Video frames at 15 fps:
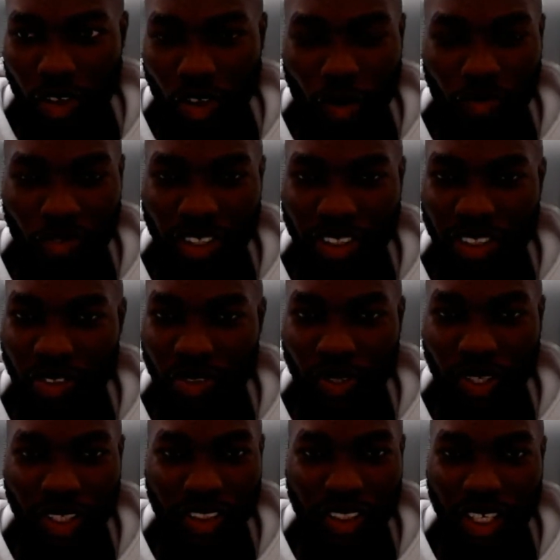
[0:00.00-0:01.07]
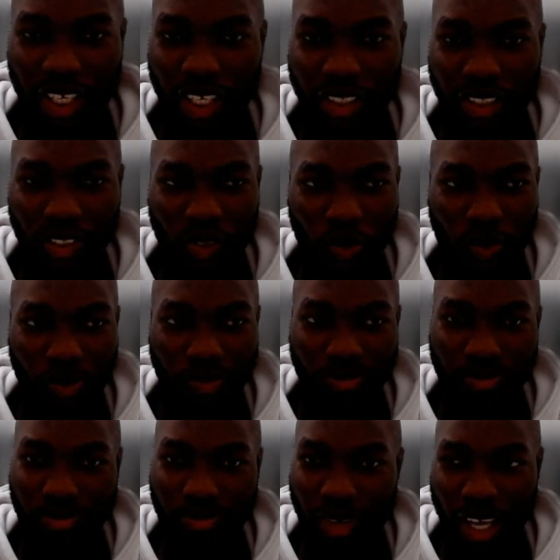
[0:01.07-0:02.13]
compressing to int 8 to
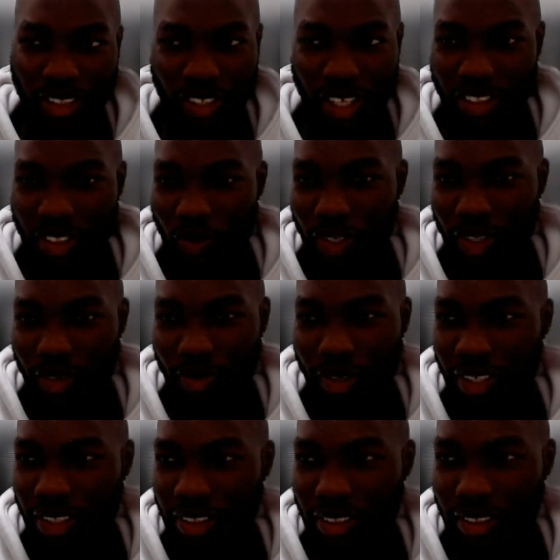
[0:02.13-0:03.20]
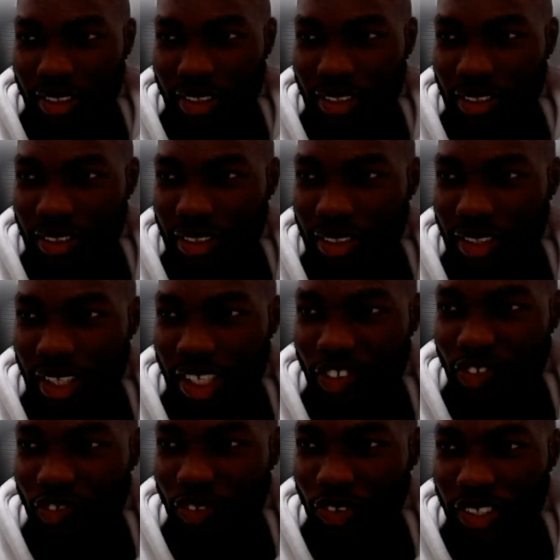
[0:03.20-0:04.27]
I saw one about
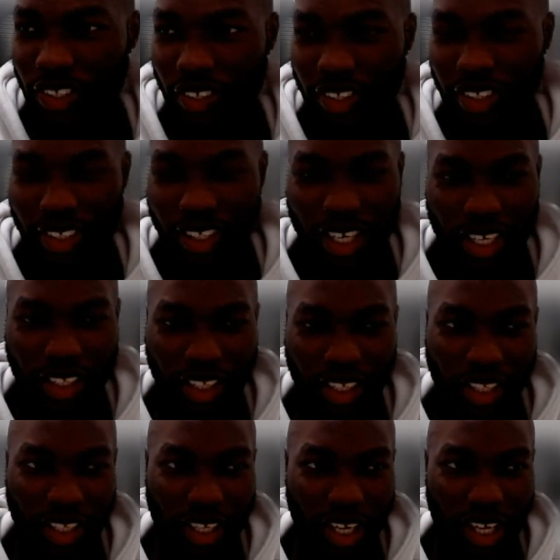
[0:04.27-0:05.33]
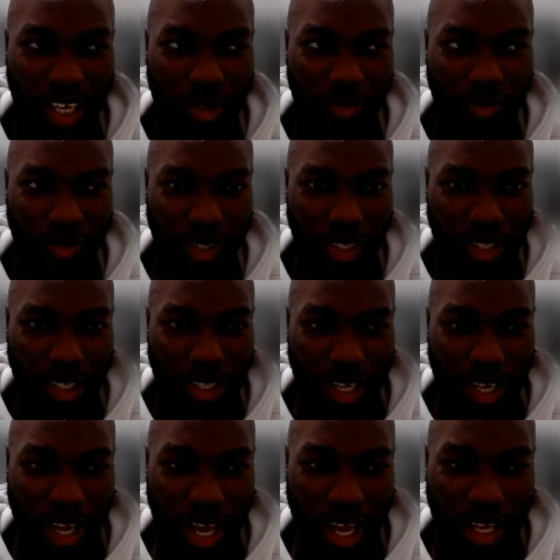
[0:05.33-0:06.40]
int 4 the other day, I think,
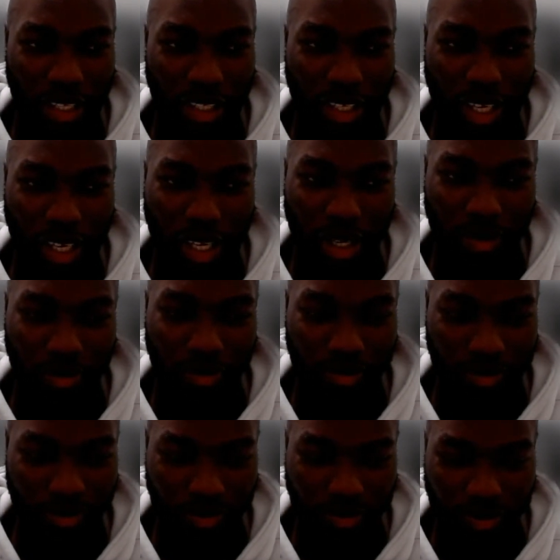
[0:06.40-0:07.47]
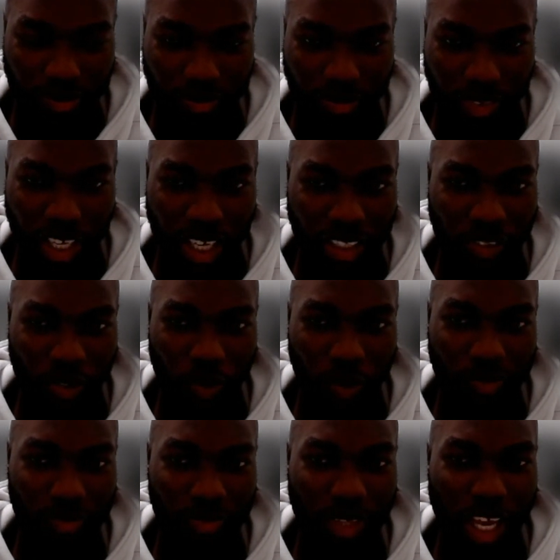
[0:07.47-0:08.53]
and yeah, so
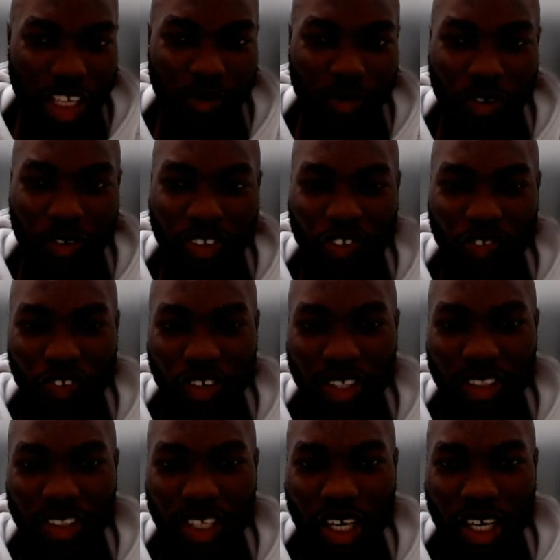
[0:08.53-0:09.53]
exploring different